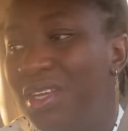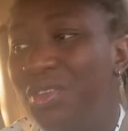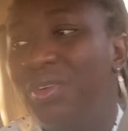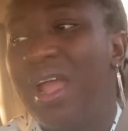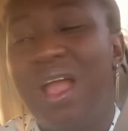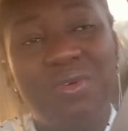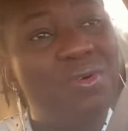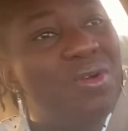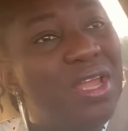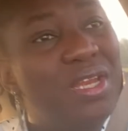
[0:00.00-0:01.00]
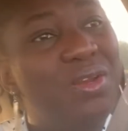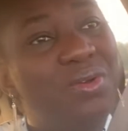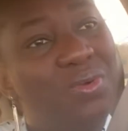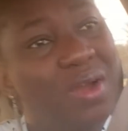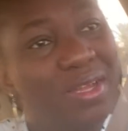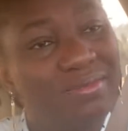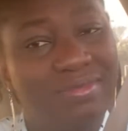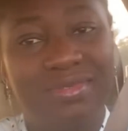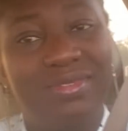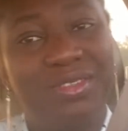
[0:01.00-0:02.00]
you can't go any lower.
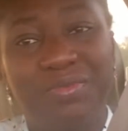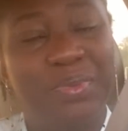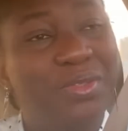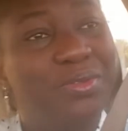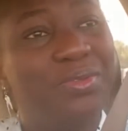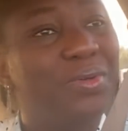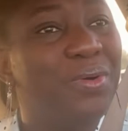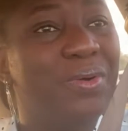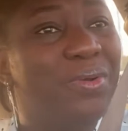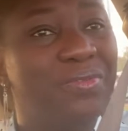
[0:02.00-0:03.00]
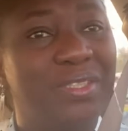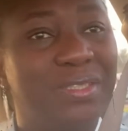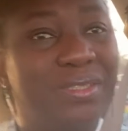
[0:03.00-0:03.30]
You've been through all of it.